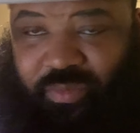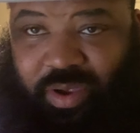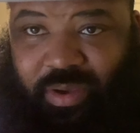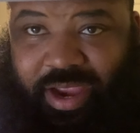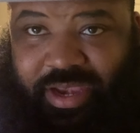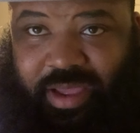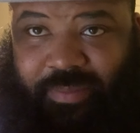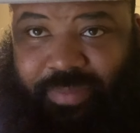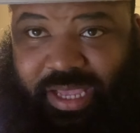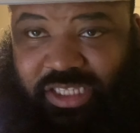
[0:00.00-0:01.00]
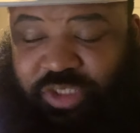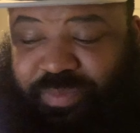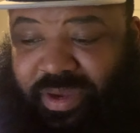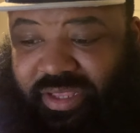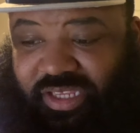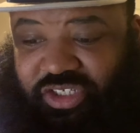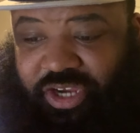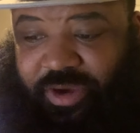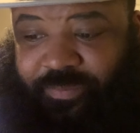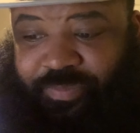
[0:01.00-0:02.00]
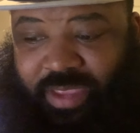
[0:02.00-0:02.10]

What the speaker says: well end up being suspended this year.